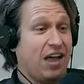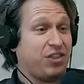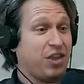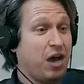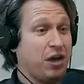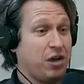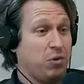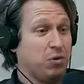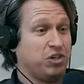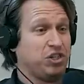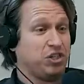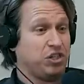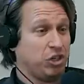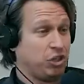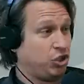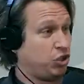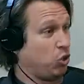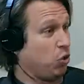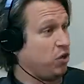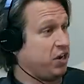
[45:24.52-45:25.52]
I thought you were just a
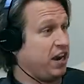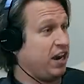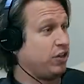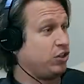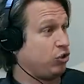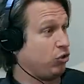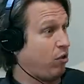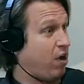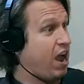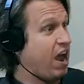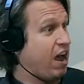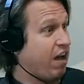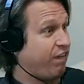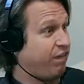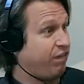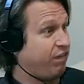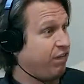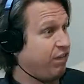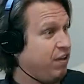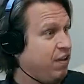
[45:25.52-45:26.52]
short-necked
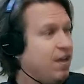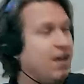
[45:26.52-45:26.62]
giraffe.